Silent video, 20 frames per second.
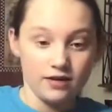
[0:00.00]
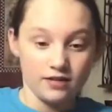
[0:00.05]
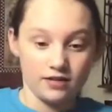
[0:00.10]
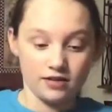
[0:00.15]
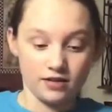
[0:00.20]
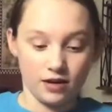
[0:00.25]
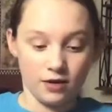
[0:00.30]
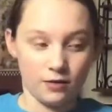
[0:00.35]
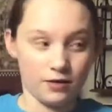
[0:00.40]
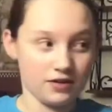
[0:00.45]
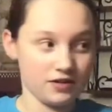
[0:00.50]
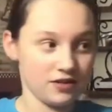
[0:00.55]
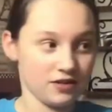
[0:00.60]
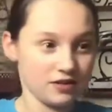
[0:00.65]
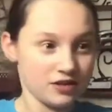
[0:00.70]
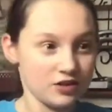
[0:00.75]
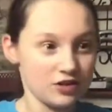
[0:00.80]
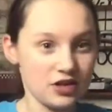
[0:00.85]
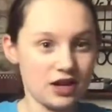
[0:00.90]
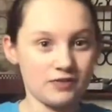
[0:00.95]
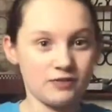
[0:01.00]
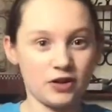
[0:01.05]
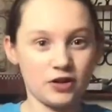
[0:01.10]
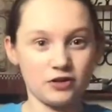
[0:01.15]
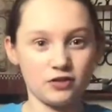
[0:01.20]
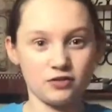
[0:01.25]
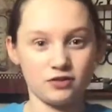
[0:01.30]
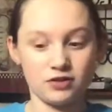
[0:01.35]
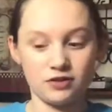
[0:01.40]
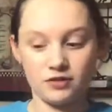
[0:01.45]
So as long as you have
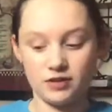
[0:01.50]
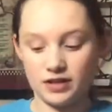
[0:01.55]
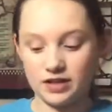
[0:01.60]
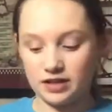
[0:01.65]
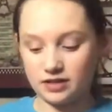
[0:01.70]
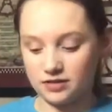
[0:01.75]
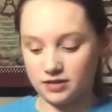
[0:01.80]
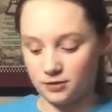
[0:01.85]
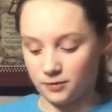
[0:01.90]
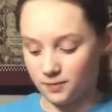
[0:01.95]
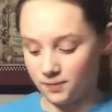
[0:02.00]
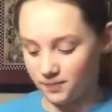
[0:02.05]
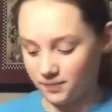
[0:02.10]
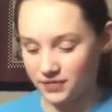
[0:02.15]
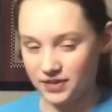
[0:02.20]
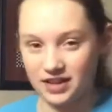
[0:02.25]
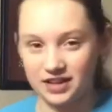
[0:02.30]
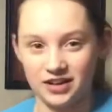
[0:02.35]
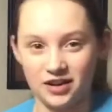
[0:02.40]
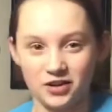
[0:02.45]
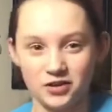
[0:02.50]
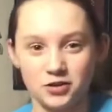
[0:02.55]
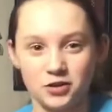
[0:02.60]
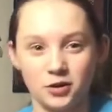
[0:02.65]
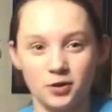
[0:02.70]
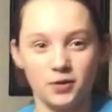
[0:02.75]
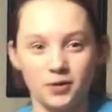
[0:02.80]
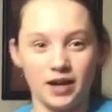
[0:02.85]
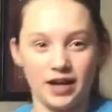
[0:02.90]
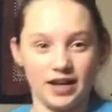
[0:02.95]
all those ingredients, and
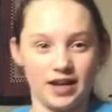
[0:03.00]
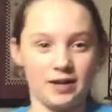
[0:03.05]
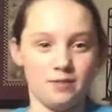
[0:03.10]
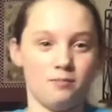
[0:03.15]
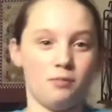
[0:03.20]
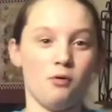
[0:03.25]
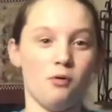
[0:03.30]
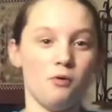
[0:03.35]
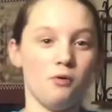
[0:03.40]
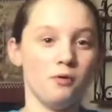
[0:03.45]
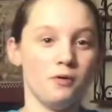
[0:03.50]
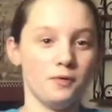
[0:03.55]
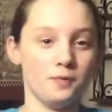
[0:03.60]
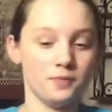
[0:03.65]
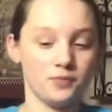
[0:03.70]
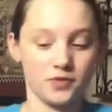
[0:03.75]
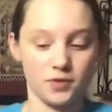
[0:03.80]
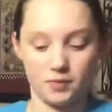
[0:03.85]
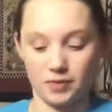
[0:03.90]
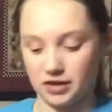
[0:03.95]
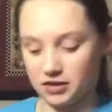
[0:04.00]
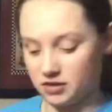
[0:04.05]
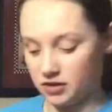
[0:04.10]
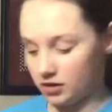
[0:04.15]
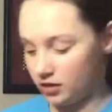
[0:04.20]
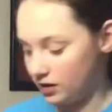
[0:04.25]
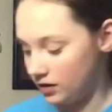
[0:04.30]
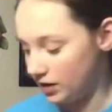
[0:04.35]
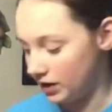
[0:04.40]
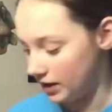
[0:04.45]
also a bowl to mix it
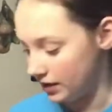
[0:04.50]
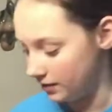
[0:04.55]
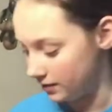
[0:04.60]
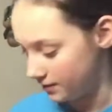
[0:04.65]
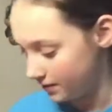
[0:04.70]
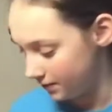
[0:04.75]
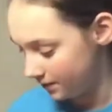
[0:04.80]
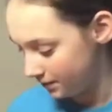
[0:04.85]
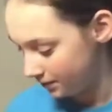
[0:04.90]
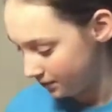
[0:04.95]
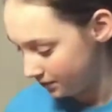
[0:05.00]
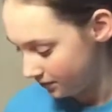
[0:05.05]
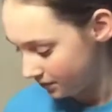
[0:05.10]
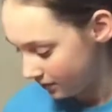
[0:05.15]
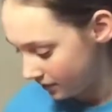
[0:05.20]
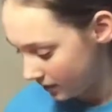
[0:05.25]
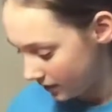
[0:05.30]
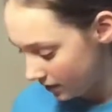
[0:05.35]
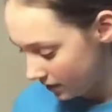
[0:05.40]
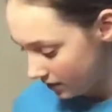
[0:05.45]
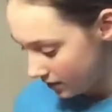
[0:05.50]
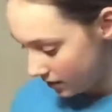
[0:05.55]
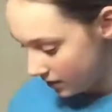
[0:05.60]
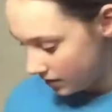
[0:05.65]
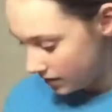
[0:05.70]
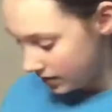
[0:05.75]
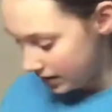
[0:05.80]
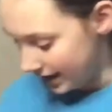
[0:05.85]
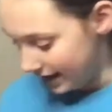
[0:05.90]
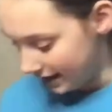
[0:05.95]
all in.
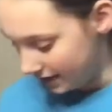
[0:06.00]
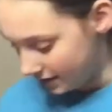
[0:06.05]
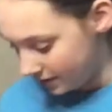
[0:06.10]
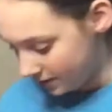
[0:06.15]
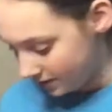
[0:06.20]
Okay.